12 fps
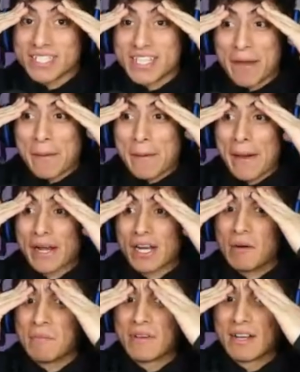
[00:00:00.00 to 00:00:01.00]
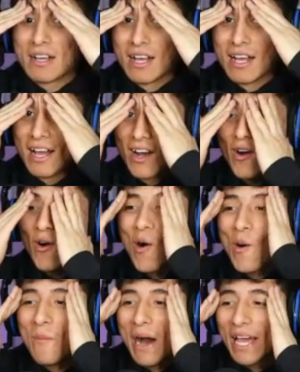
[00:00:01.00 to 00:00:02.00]
David Beckham.
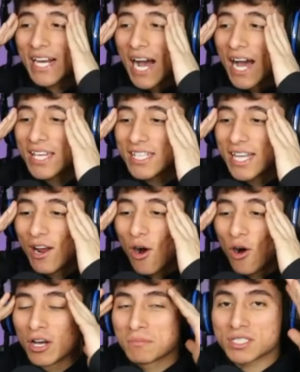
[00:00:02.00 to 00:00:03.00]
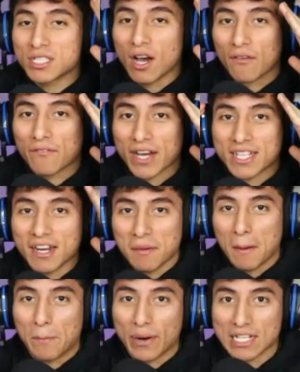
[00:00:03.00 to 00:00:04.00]
Oh my god, he did it all himself. I didn't
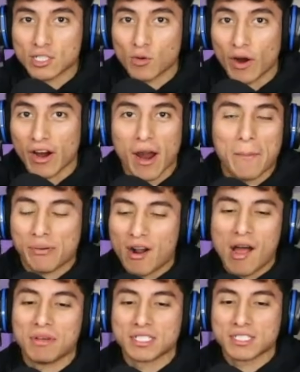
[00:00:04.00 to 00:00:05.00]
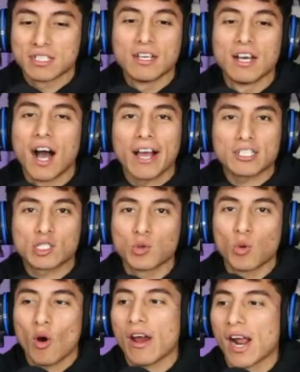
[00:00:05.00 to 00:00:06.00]
even press square, I promise. I
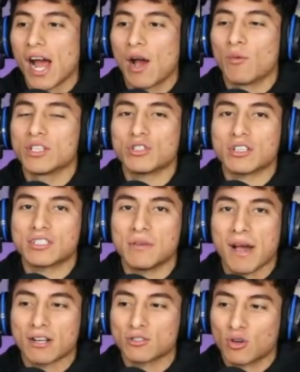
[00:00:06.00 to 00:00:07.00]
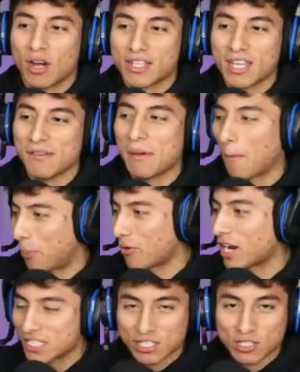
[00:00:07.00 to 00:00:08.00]
swear, I wish you could see my control. I didn't even
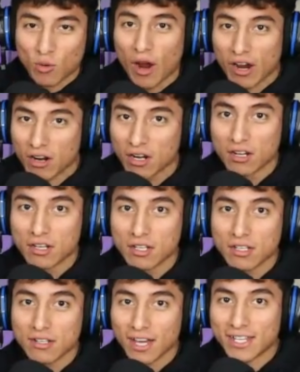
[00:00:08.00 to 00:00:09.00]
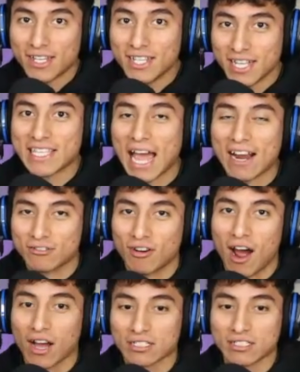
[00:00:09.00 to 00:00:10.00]
press square. And he did that
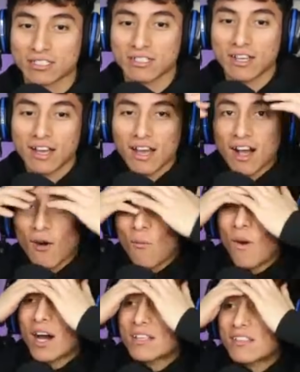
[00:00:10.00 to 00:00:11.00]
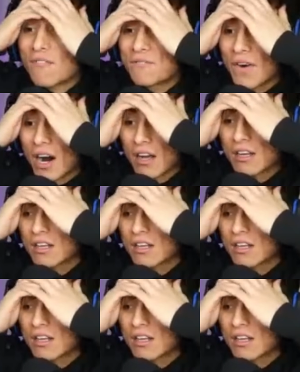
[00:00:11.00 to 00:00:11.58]
cross. What the fuck?